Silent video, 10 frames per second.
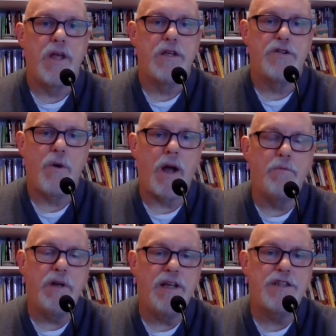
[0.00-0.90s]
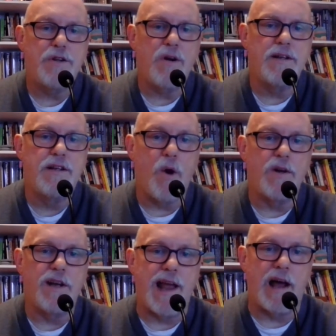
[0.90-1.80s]
So I really started going
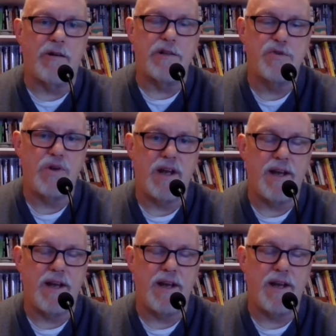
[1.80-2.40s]
to galleries when